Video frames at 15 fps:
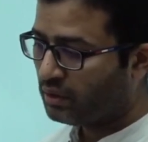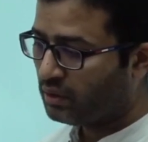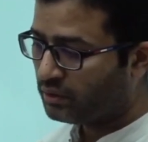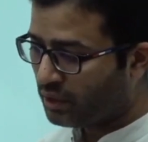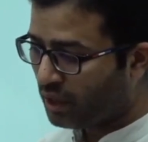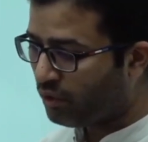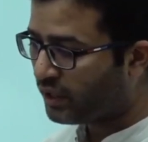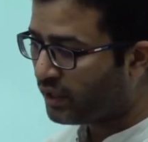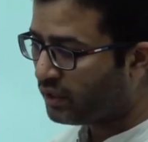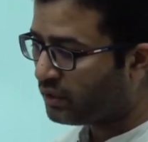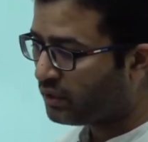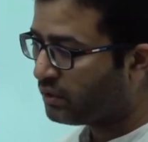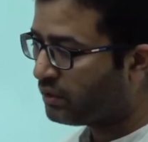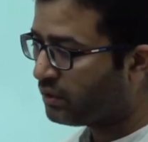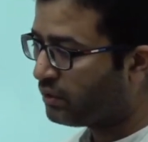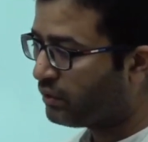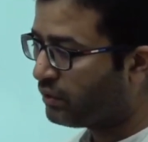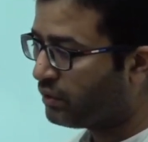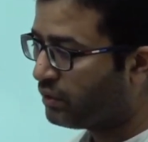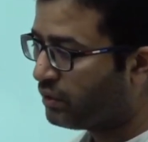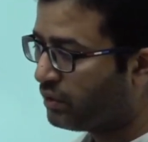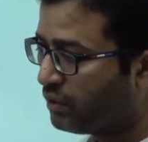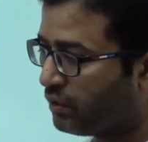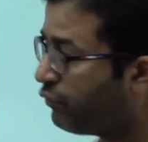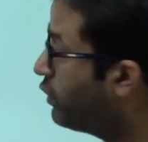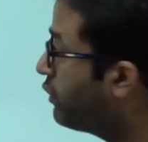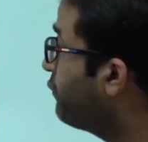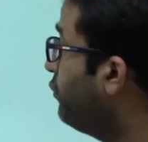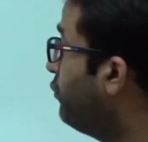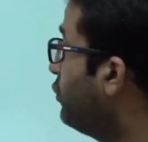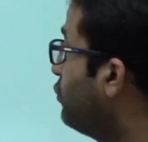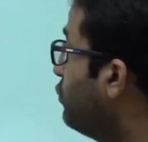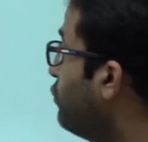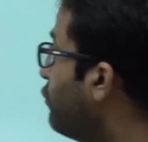Now here what we will do,